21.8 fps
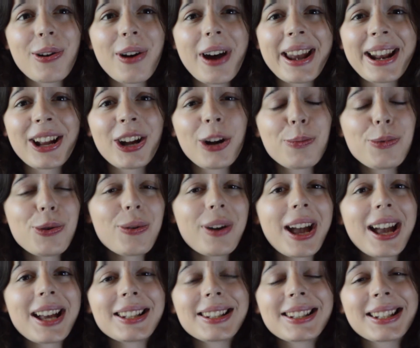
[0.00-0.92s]
and I hope you
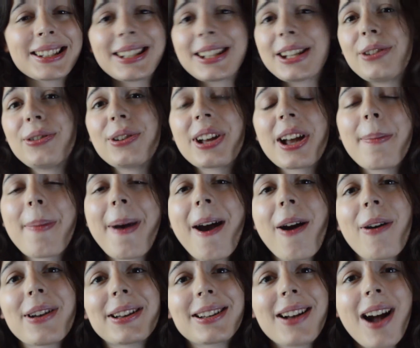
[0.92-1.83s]
guys continue to come
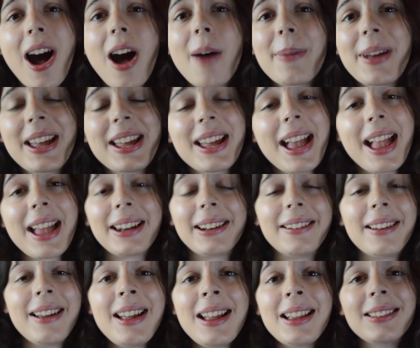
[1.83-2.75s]
out and comment
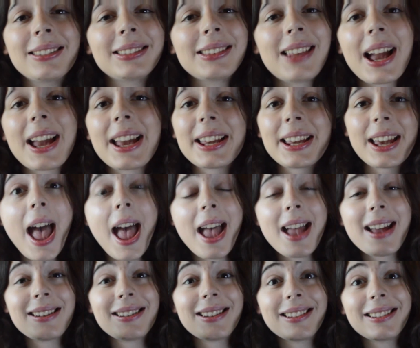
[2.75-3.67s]
and like
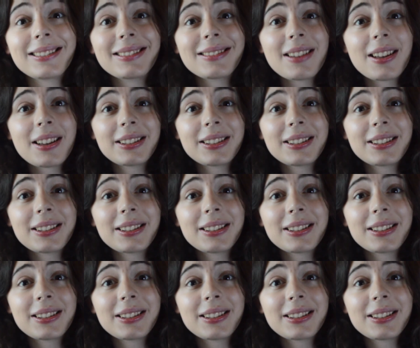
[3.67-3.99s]
and